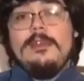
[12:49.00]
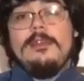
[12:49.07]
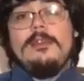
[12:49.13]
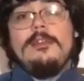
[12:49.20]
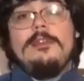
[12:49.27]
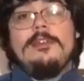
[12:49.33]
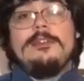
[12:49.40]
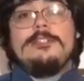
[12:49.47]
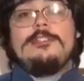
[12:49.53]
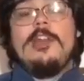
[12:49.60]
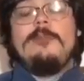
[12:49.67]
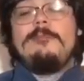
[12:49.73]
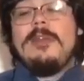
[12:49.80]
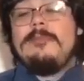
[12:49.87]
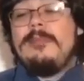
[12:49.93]
You're going to start
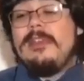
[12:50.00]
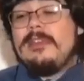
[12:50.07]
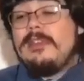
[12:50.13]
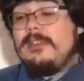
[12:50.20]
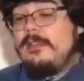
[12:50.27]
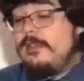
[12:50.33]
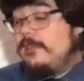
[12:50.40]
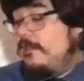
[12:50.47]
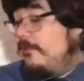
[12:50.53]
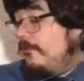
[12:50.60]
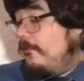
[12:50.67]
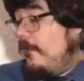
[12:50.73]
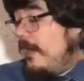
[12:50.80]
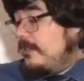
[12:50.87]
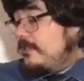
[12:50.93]
by making the
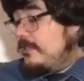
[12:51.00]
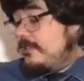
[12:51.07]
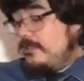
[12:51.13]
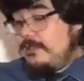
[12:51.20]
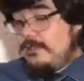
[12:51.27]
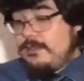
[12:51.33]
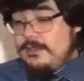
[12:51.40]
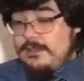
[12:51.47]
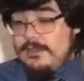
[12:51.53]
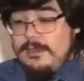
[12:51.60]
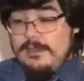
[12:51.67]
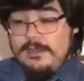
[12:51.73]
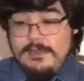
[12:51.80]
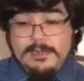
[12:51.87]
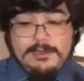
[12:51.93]
frets.
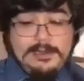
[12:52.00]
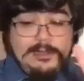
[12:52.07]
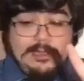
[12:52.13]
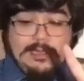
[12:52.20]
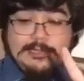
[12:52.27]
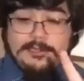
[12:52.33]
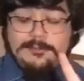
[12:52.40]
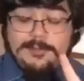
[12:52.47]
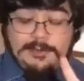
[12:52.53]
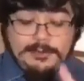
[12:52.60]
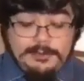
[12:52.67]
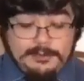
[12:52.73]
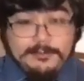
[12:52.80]
Now get your finger.